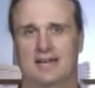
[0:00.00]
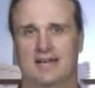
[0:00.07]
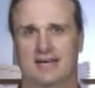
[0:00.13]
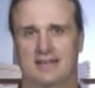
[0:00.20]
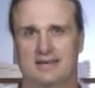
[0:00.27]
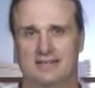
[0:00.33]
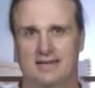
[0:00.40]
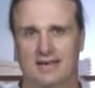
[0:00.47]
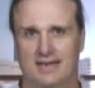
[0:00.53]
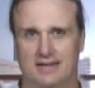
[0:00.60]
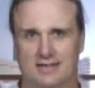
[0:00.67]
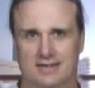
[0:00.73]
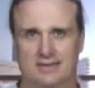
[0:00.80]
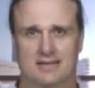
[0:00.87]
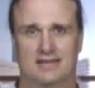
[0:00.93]
an
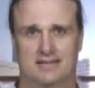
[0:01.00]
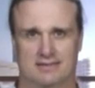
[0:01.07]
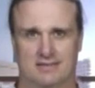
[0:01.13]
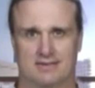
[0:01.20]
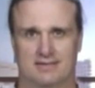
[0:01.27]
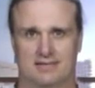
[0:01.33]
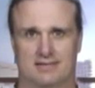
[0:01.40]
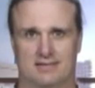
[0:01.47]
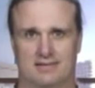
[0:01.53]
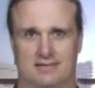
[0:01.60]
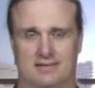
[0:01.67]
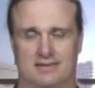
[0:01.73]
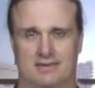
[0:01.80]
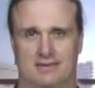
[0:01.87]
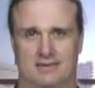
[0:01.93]
elite
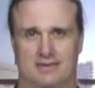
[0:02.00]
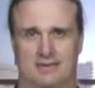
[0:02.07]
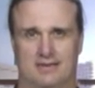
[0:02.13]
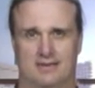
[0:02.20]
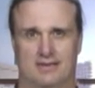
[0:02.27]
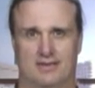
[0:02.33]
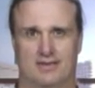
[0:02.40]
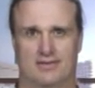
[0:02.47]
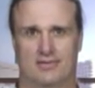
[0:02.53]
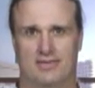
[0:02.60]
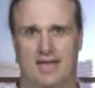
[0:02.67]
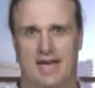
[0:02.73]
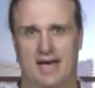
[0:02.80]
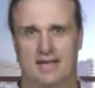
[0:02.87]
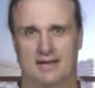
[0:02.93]

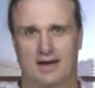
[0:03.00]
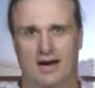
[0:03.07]
that